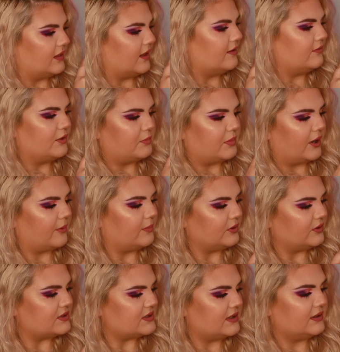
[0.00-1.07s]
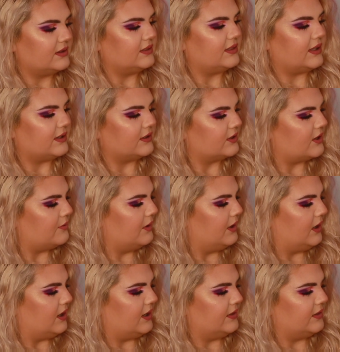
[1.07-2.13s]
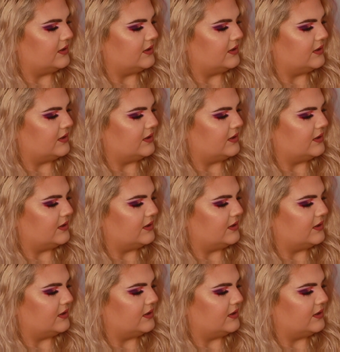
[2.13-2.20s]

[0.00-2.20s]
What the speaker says: Love the purples that are going on.